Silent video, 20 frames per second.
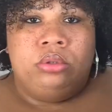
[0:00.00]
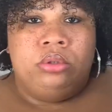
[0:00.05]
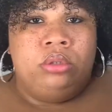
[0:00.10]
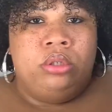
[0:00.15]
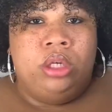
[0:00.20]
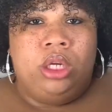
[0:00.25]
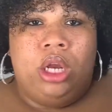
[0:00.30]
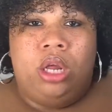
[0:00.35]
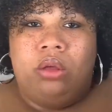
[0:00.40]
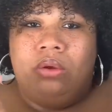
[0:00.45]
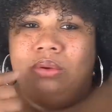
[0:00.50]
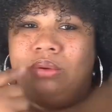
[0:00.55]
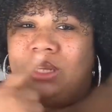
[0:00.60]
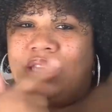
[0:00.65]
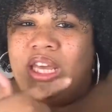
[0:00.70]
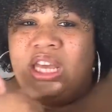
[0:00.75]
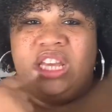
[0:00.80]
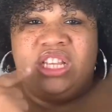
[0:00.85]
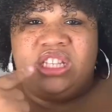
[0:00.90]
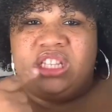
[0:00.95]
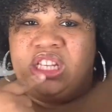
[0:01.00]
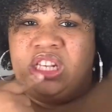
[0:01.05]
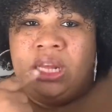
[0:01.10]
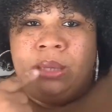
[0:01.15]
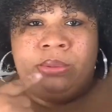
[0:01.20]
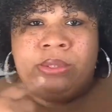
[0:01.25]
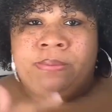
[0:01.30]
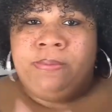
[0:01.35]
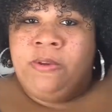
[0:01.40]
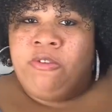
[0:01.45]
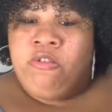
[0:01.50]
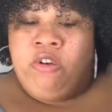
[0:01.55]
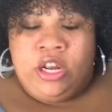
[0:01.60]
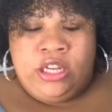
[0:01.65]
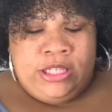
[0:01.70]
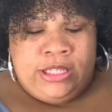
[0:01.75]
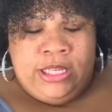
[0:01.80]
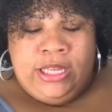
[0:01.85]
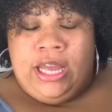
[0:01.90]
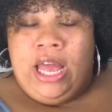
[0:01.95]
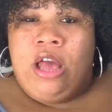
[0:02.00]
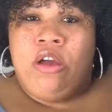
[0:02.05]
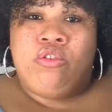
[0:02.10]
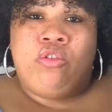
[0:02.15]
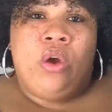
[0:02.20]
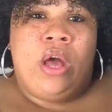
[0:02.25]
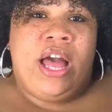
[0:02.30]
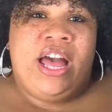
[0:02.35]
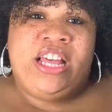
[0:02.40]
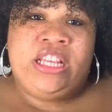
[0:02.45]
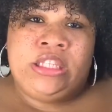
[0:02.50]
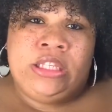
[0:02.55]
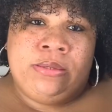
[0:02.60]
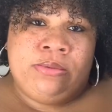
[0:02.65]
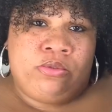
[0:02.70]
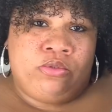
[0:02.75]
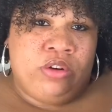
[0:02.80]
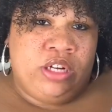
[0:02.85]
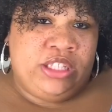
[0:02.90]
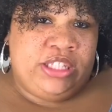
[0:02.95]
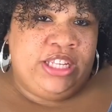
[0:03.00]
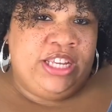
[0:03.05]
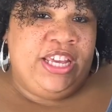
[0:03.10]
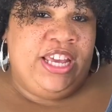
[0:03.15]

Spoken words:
You know, kids' lips be crusty. I don't know how his lips crusty.